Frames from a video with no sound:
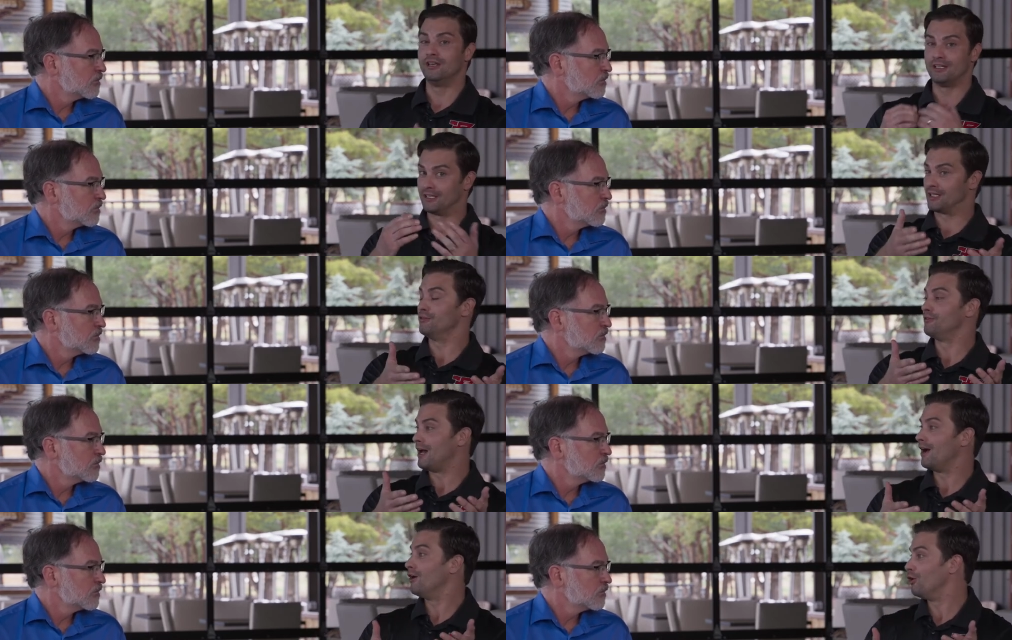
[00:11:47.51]
Speaker 1: to give
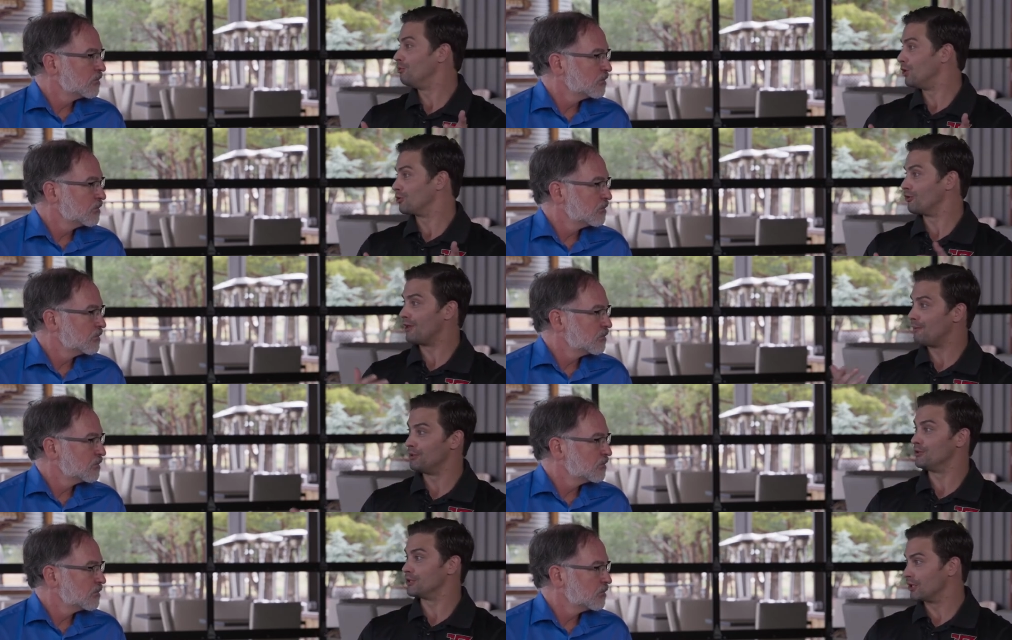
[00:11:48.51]
that homeowner, or that
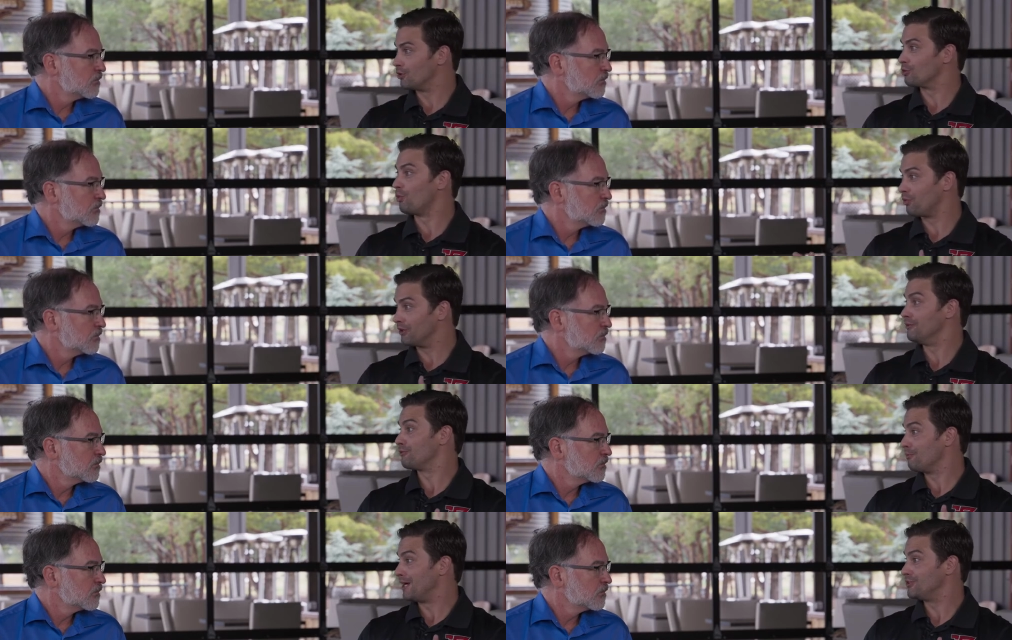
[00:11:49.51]
building owner, the
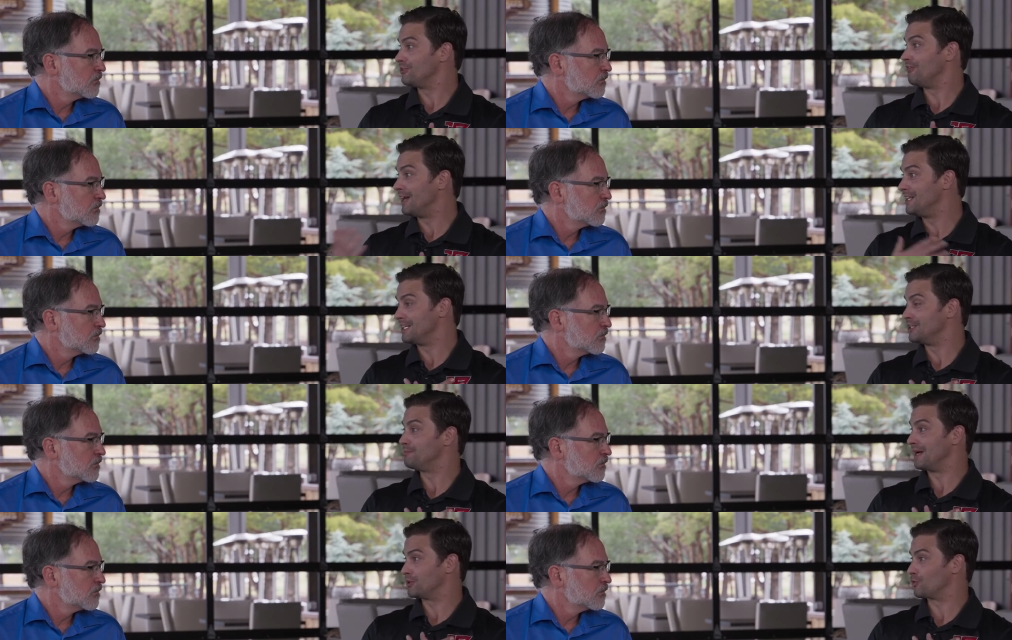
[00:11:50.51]
information that they need to
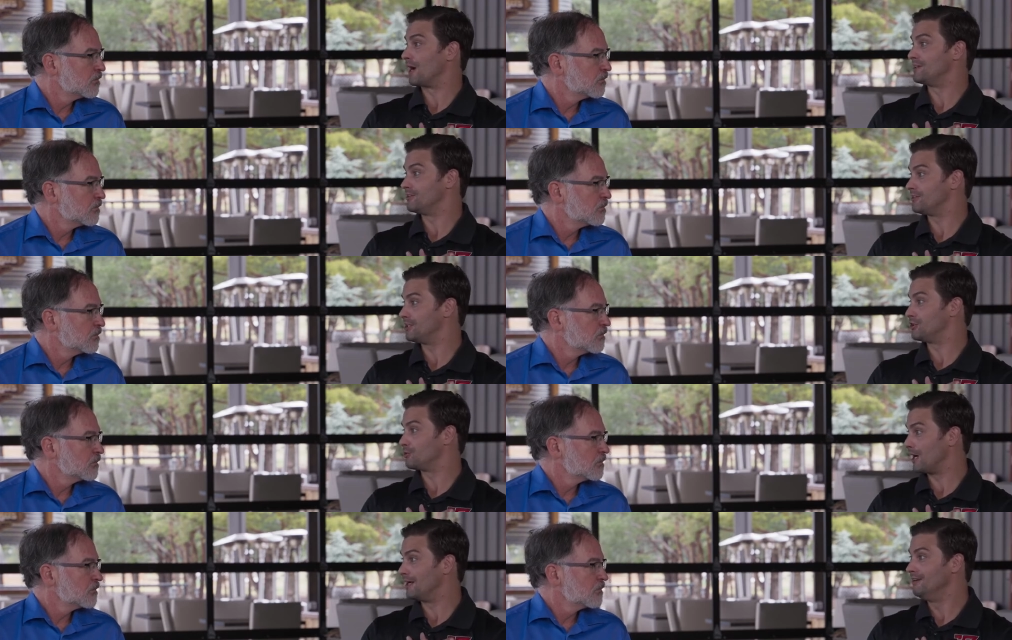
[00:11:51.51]
make the right decision,
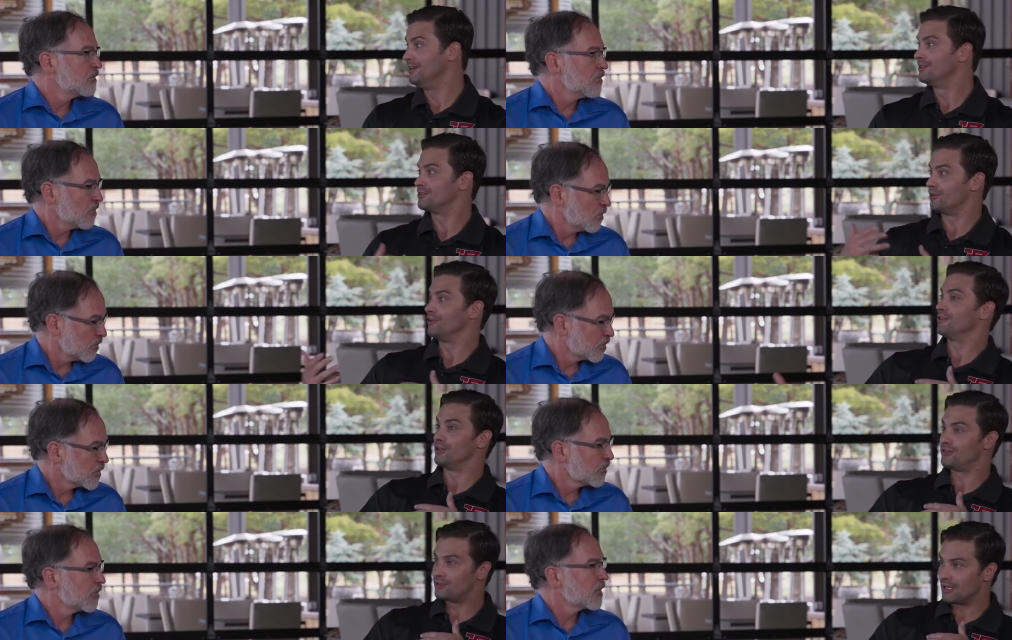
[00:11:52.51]
right? So that
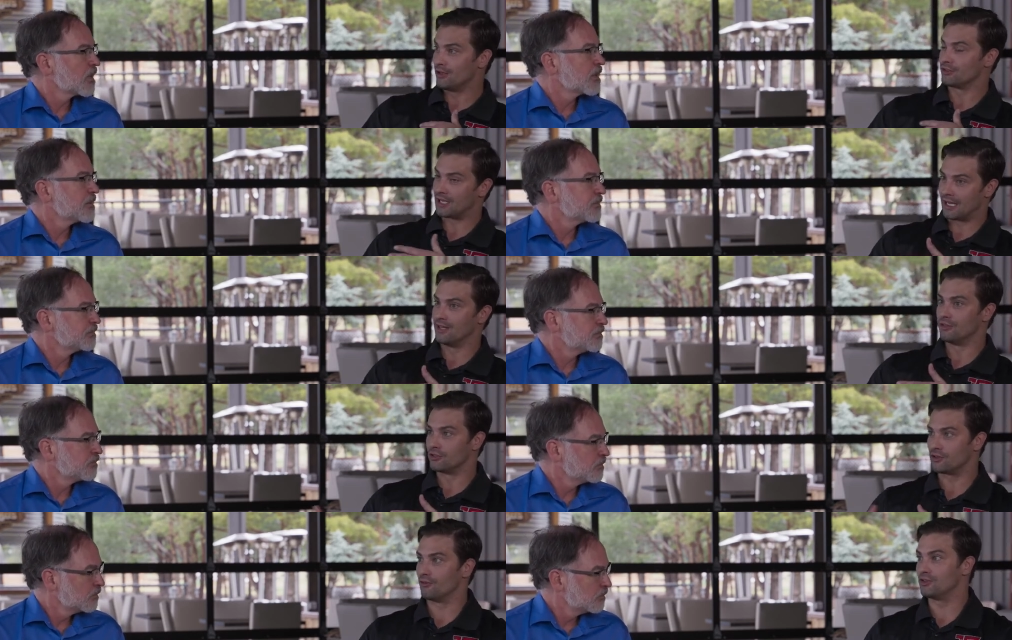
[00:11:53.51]
the sales and the
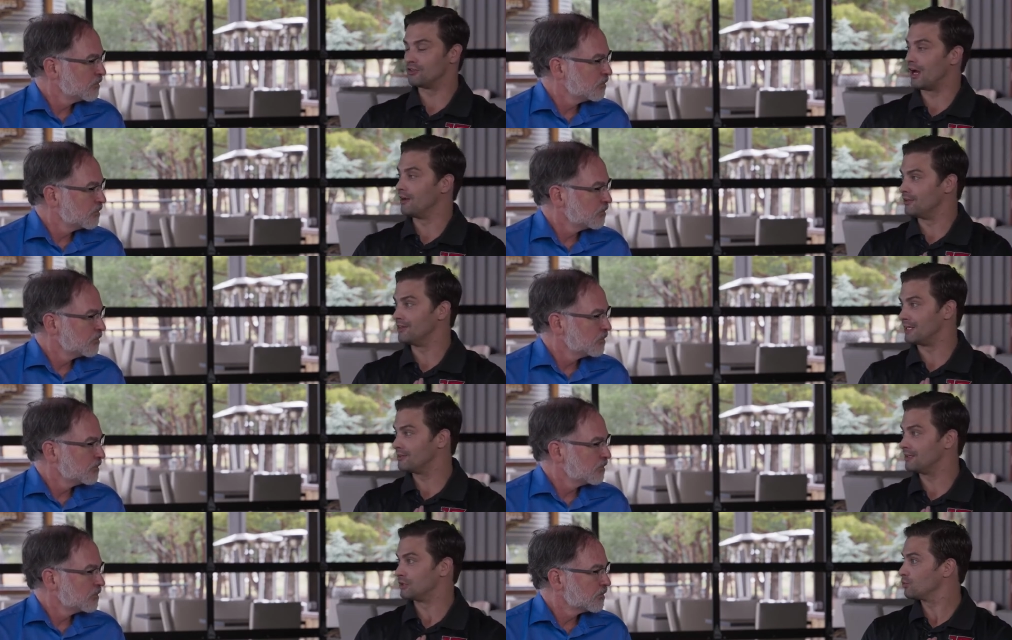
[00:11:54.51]
service side of it,
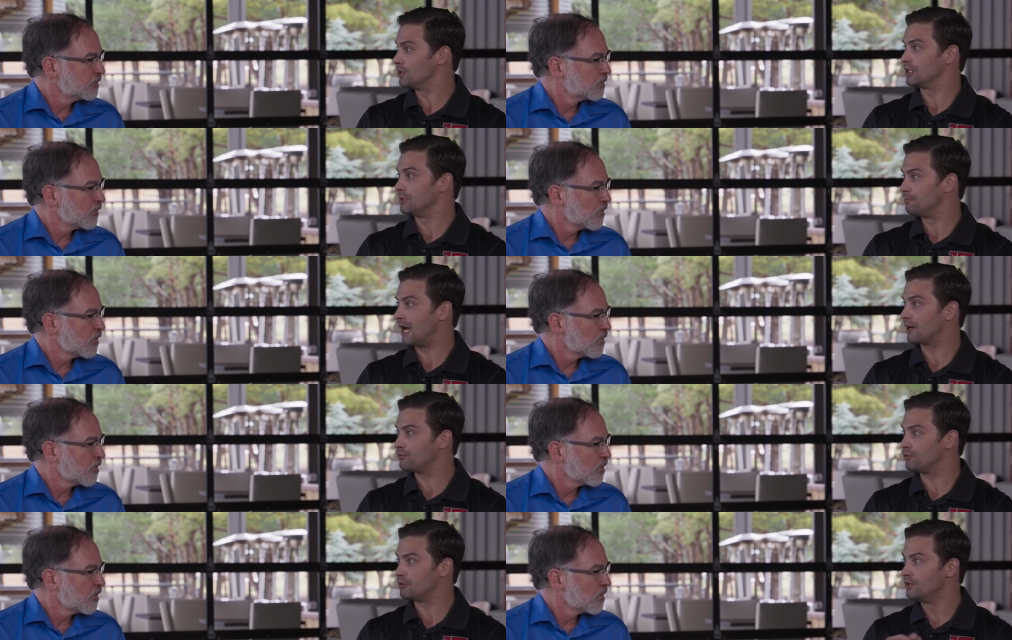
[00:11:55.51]
that's that's really
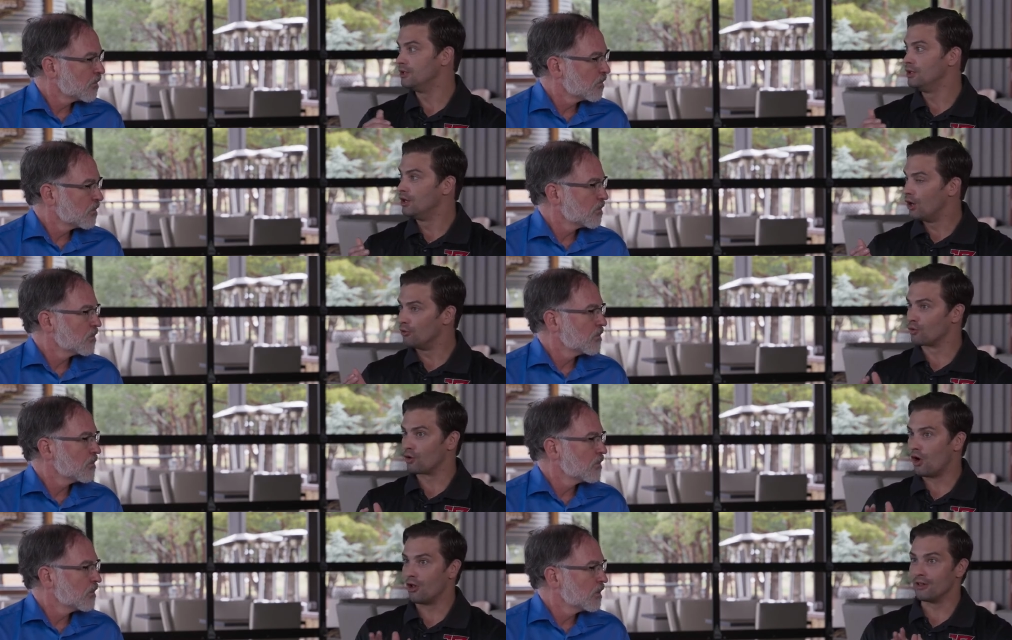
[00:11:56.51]
impactful
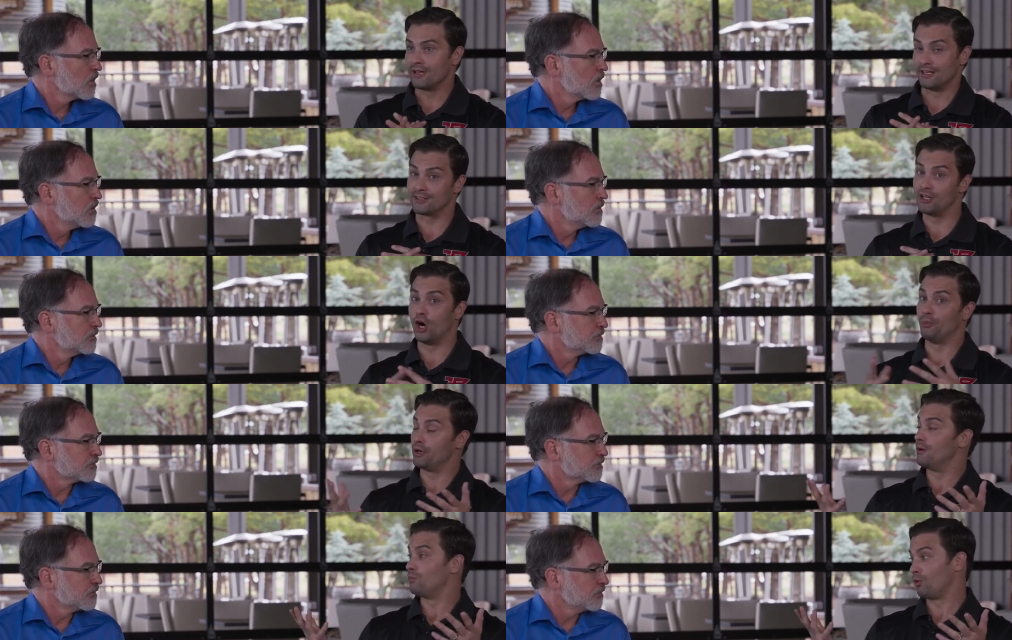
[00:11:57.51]
overall, and it's going to open
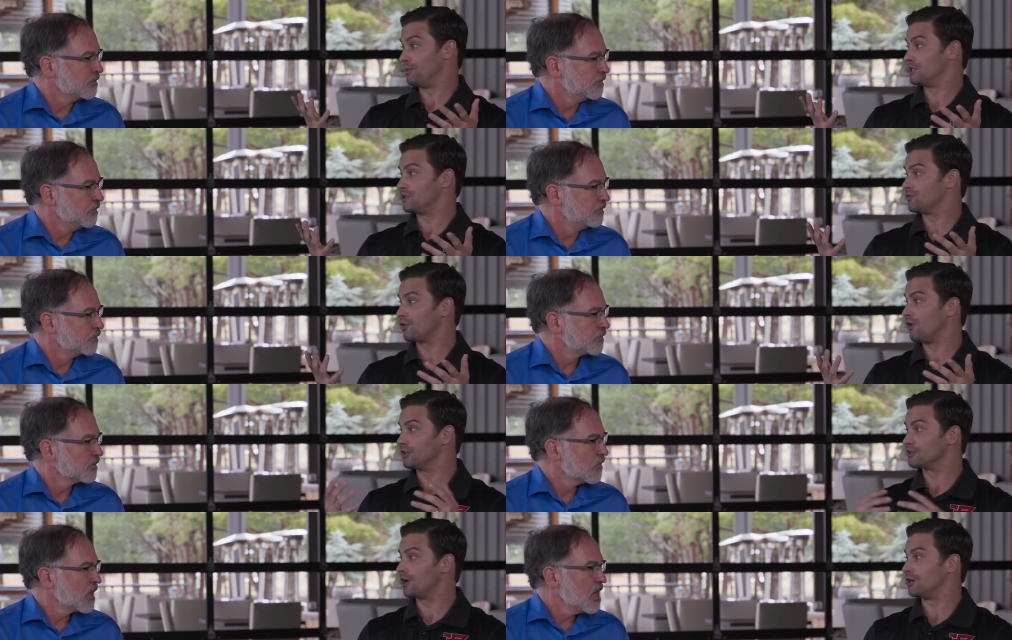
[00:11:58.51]
up more business for all
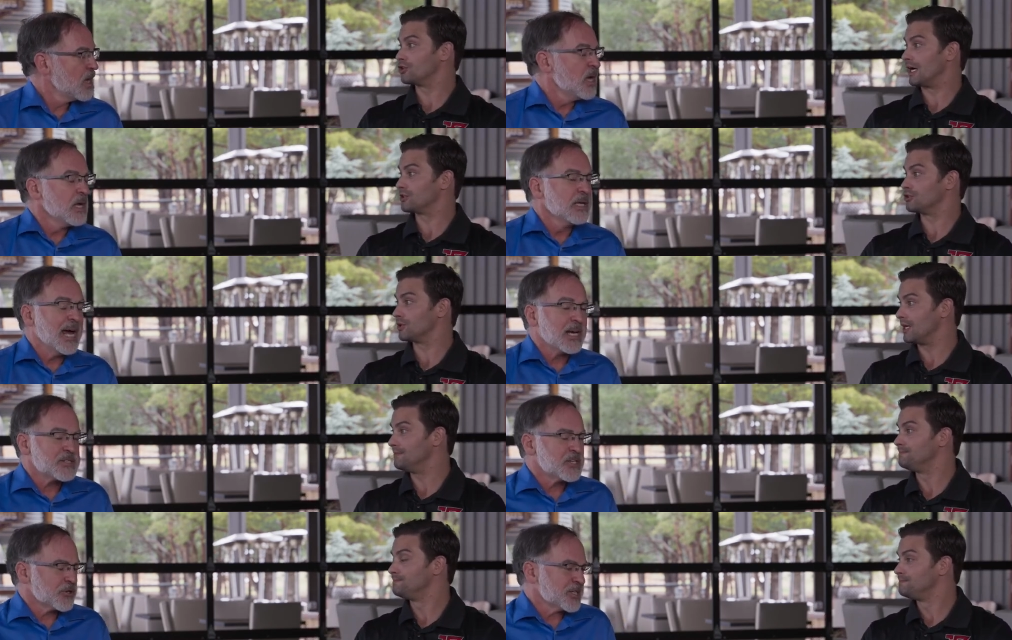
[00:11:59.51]
these contractors. Yeah,
Speaker 2: and
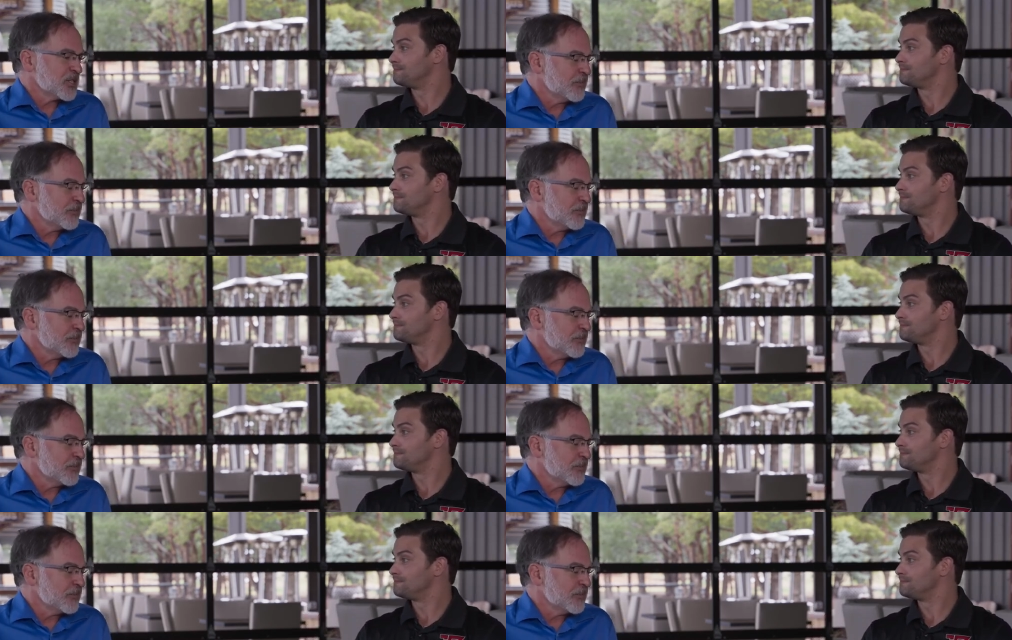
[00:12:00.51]
it's interesting you